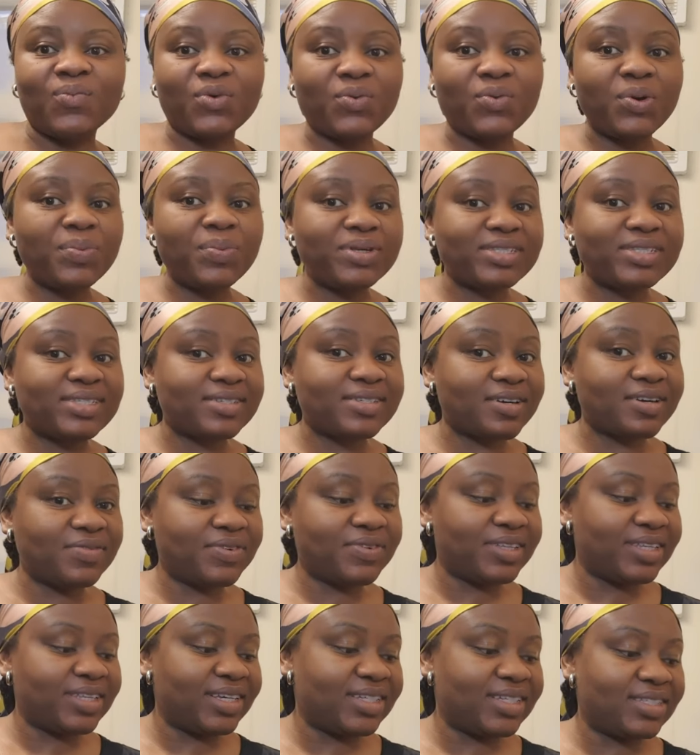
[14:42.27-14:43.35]
We will be
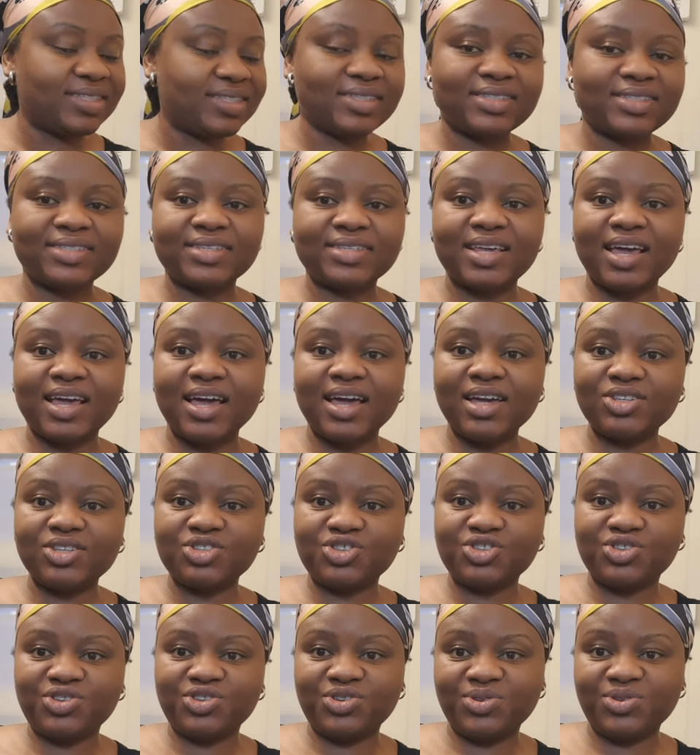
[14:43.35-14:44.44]
serving this our
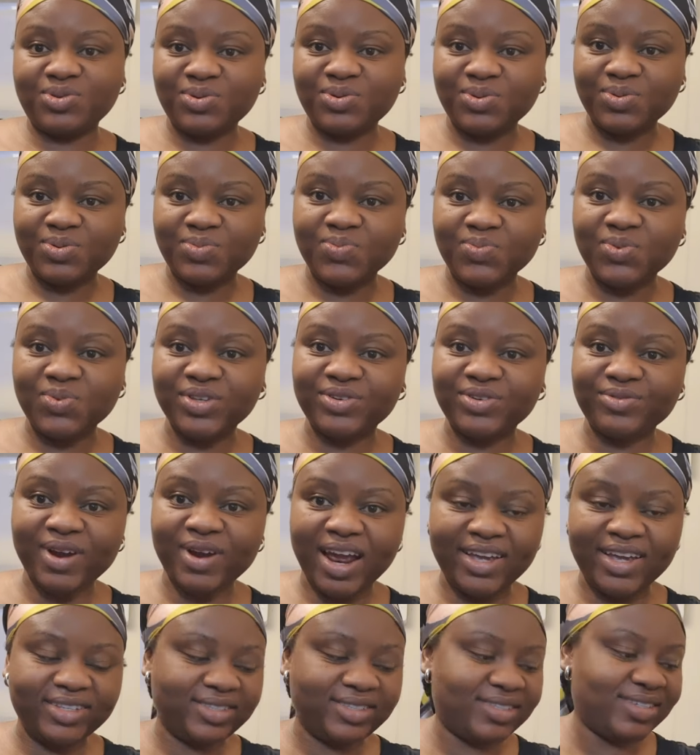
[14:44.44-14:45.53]
stew with
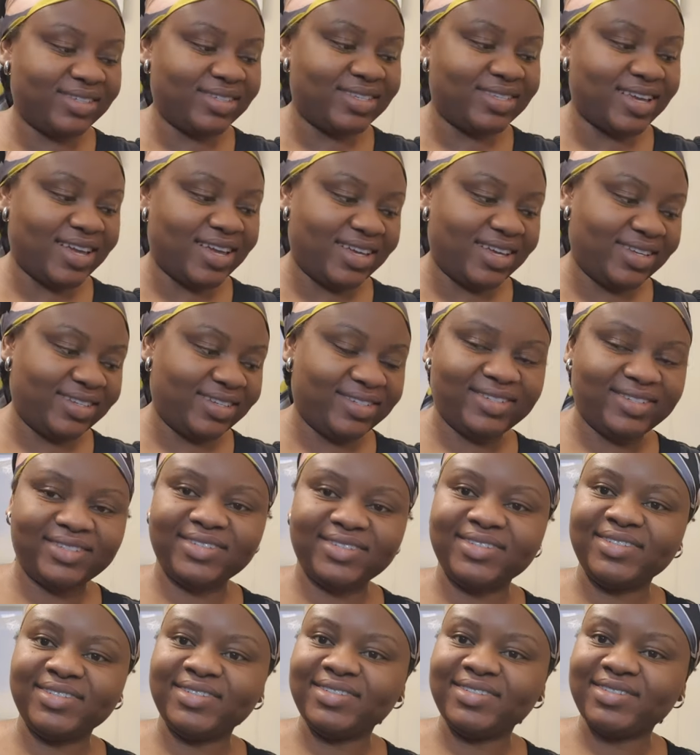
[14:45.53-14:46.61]
rice today,
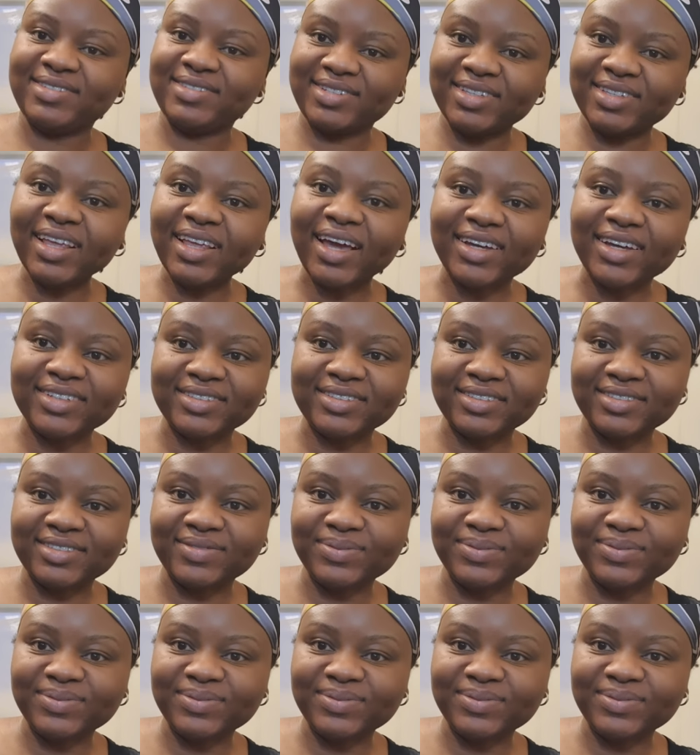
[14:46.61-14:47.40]
tonight.